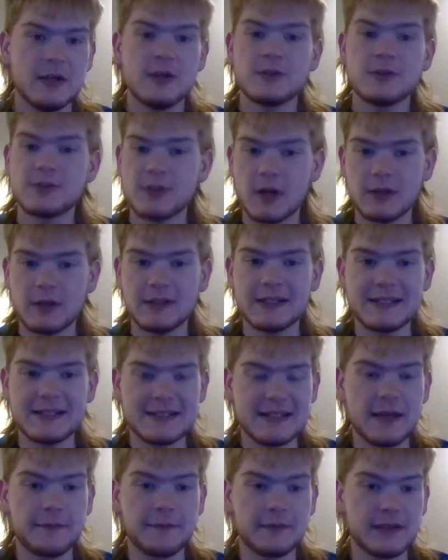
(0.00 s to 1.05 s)
Charlotte is
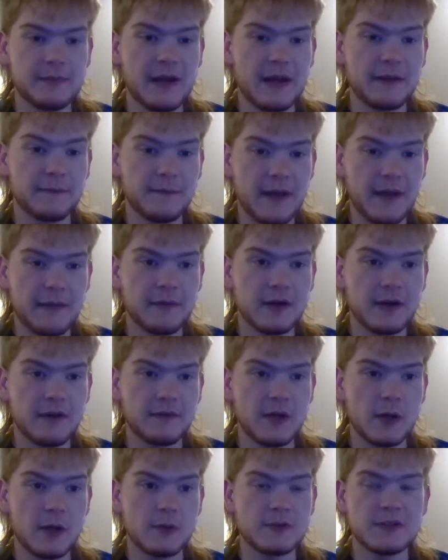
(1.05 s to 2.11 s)
definitely my favorite of
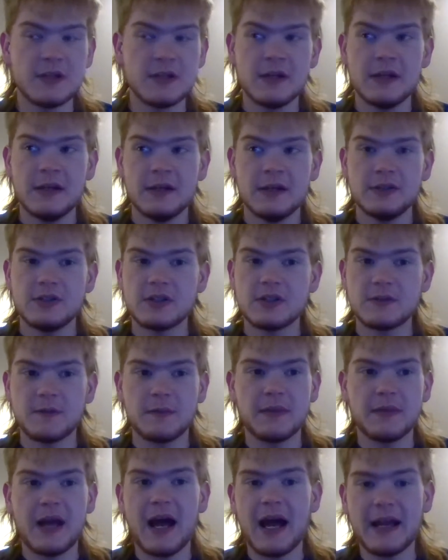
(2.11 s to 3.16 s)
those, just
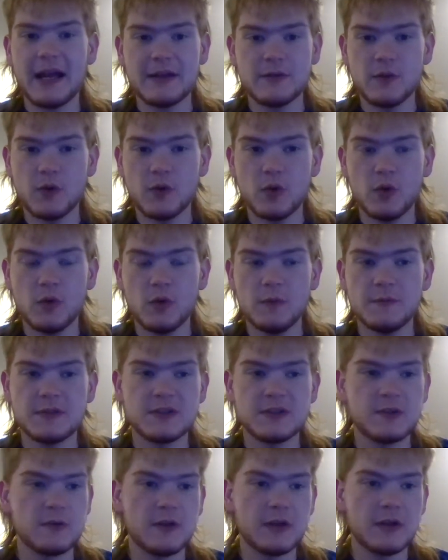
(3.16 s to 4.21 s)
from the high grooves
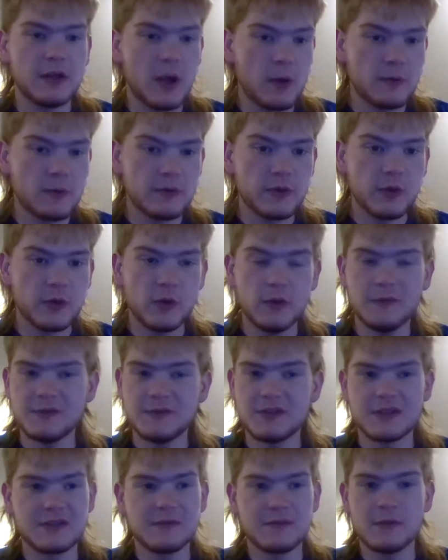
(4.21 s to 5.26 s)
to the low grooves,
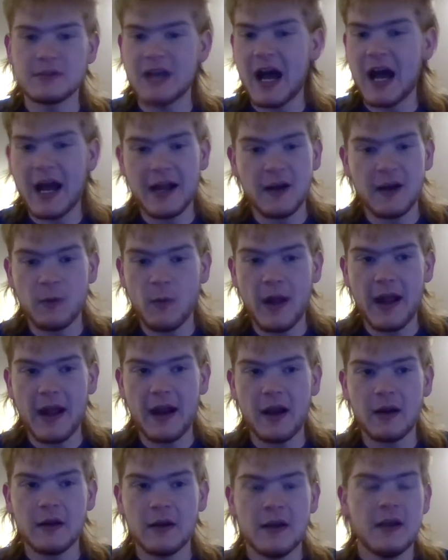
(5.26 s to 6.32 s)
just tire
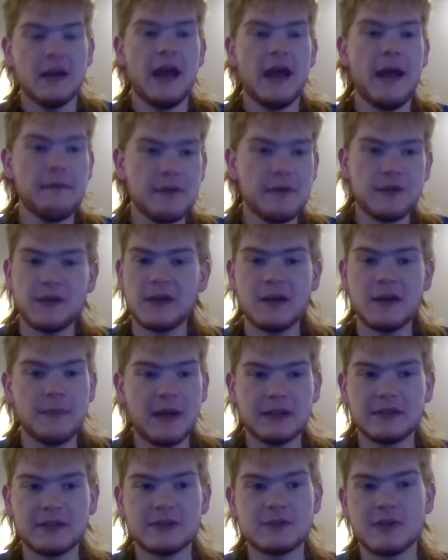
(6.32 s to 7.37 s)
wear. Everything
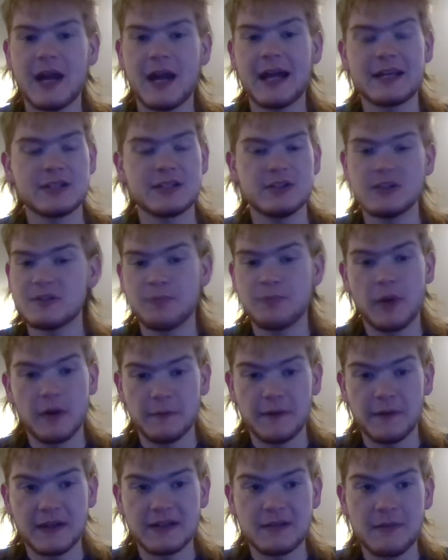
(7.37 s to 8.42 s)
about the track is just
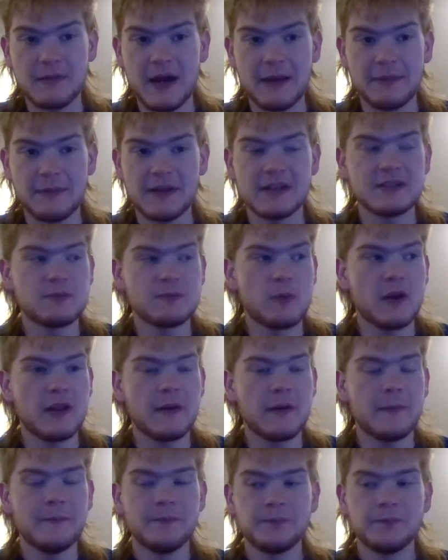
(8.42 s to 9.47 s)
perfect in my opinion. It's one of
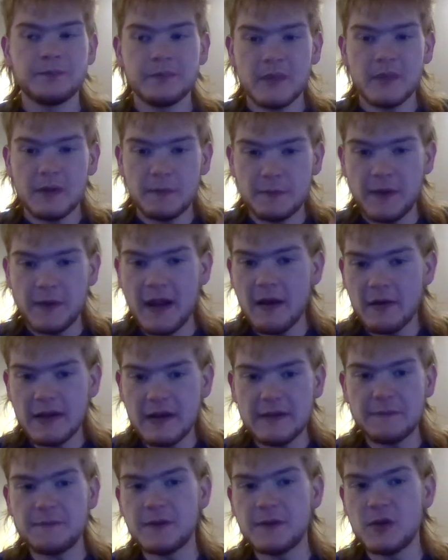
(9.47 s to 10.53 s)
the
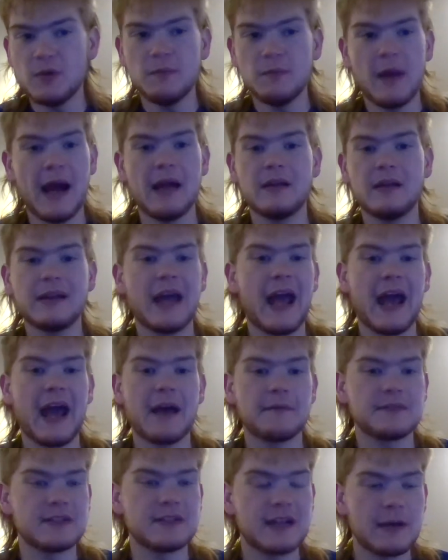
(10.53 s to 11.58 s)
very few mile and a
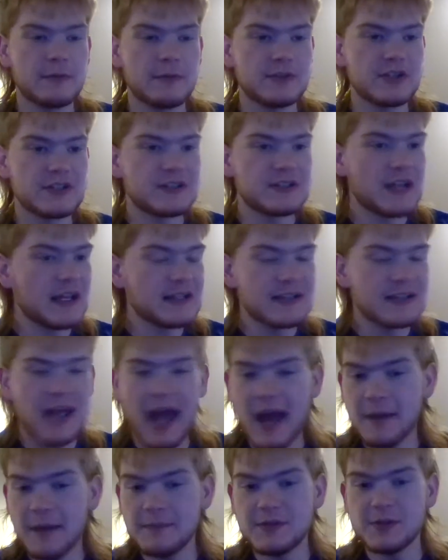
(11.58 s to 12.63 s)
halves that I would just say is
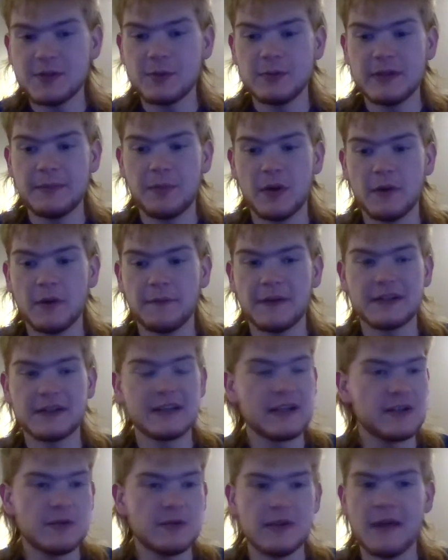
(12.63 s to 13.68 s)
absolutely perfect
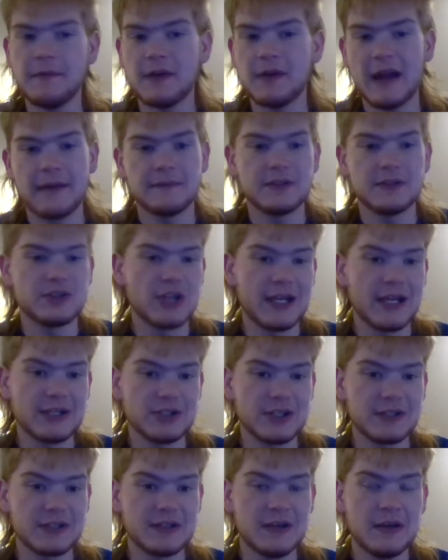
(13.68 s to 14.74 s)
and you never have to change
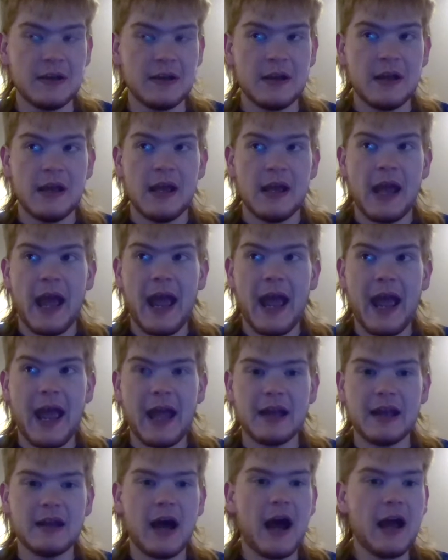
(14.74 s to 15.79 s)
it.
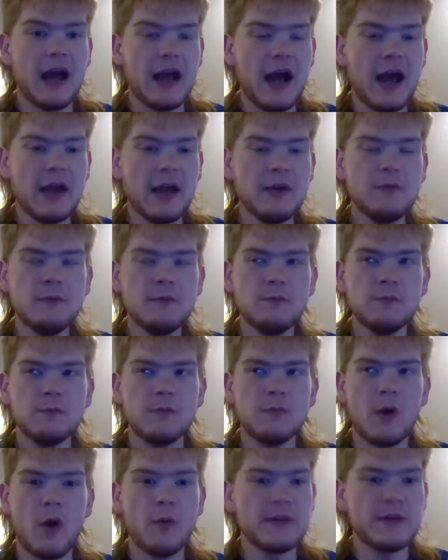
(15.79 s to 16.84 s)
And I
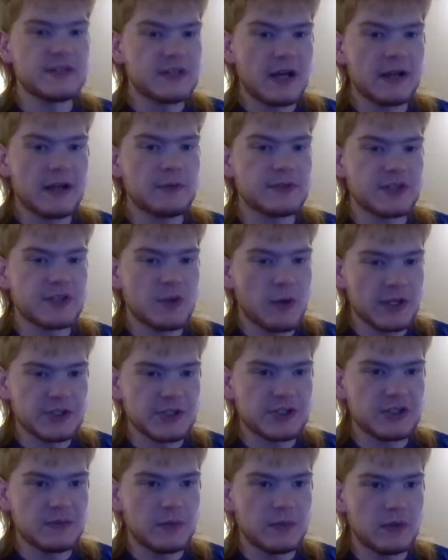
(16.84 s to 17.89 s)
always thought it was
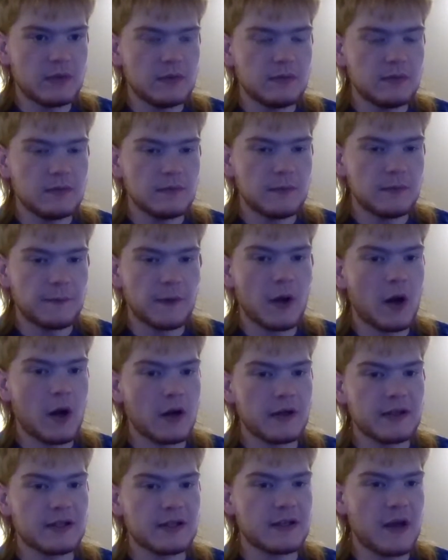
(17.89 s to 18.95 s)
questionable for
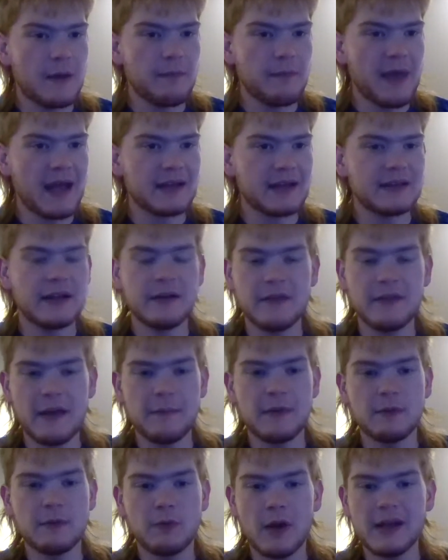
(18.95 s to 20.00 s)
ARCA to come back there. They've
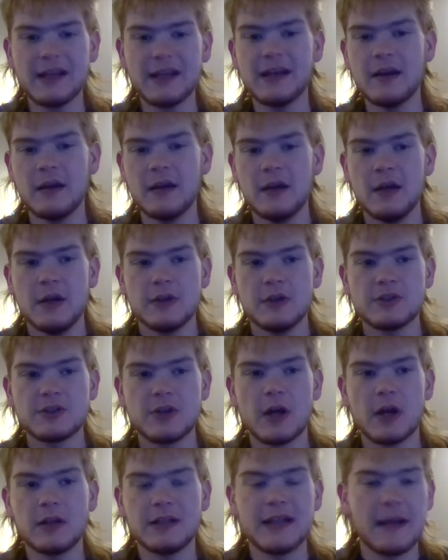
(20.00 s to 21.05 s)
been running
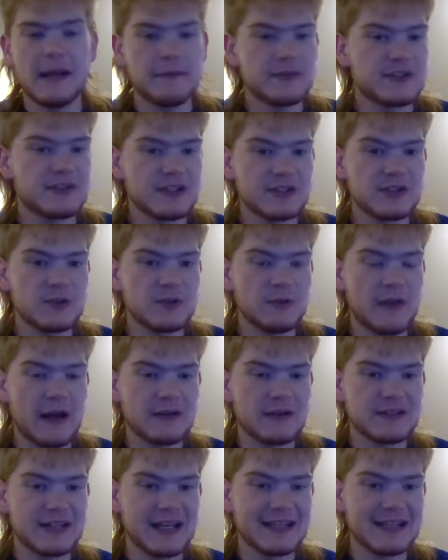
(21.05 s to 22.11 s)
Charlotte ever since
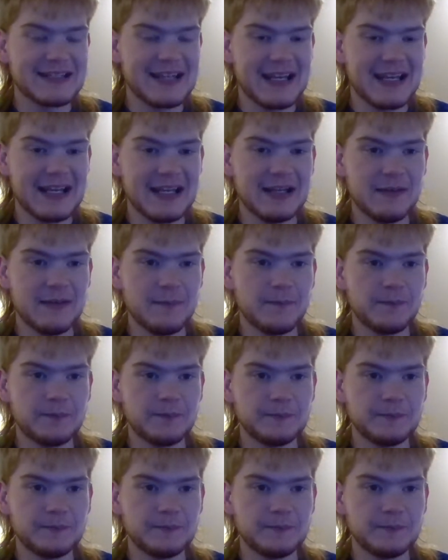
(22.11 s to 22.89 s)
2018.